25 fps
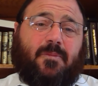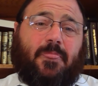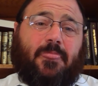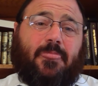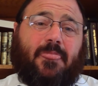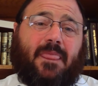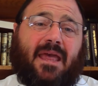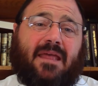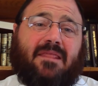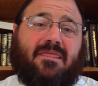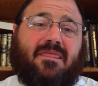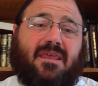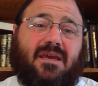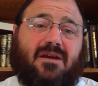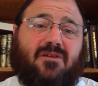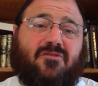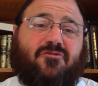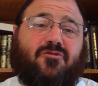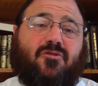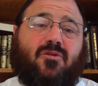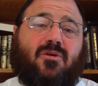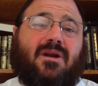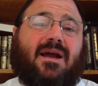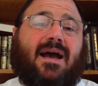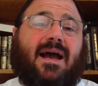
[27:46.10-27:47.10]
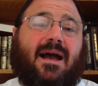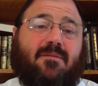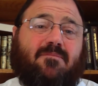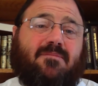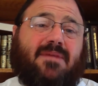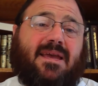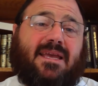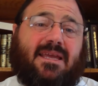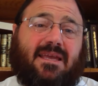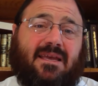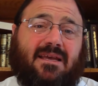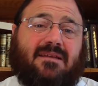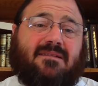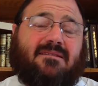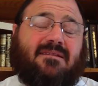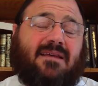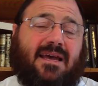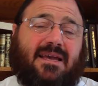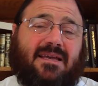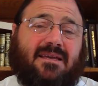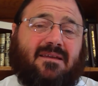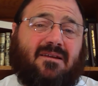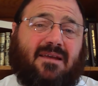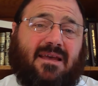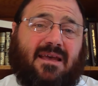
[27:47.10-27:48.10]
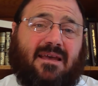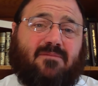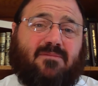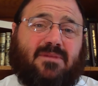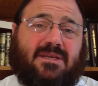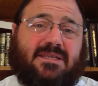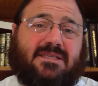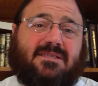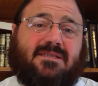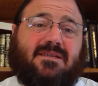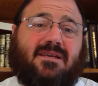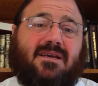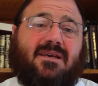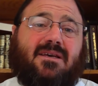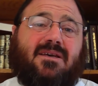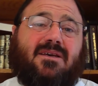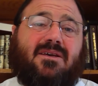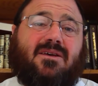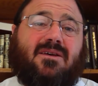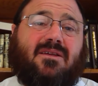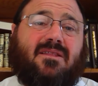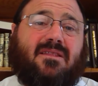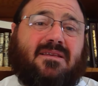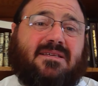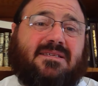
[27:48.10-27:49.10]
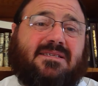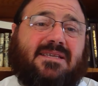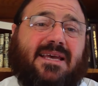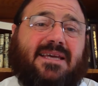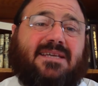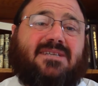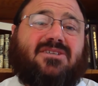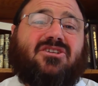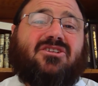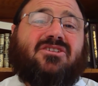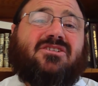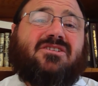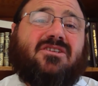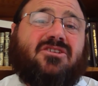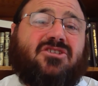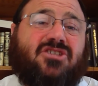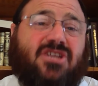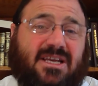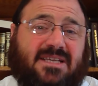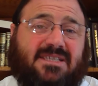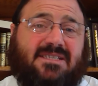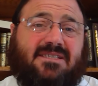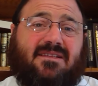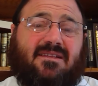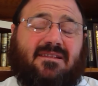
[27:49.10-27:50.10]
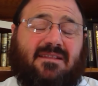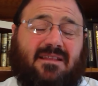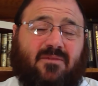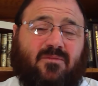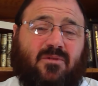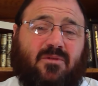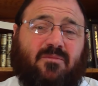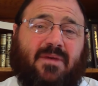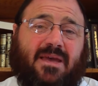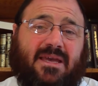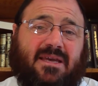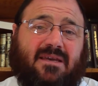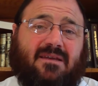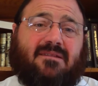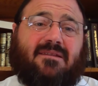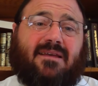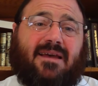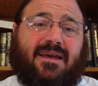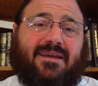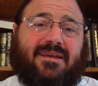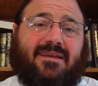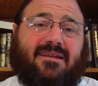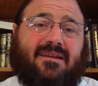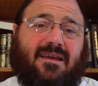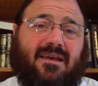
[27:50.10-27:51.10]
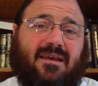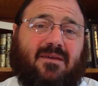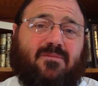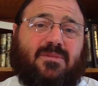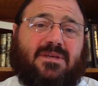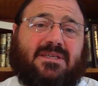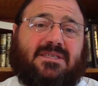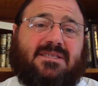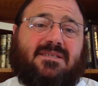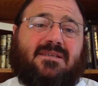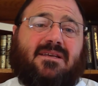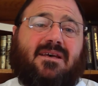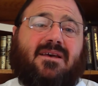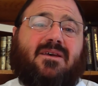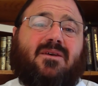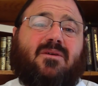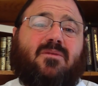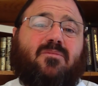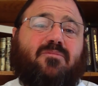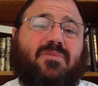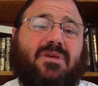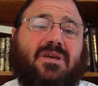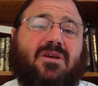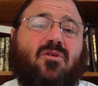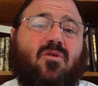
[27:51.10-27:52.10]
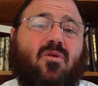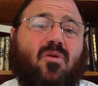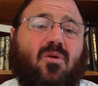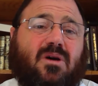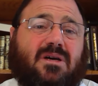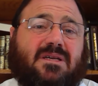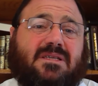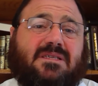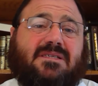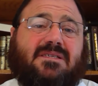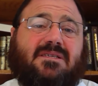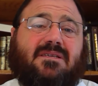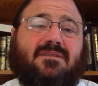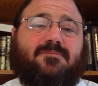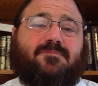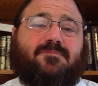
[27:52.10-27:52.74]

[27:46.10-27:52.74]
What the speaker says: And therefore, I'm making a Dayan Emes. The sages suggested that we make a Dayan Emes because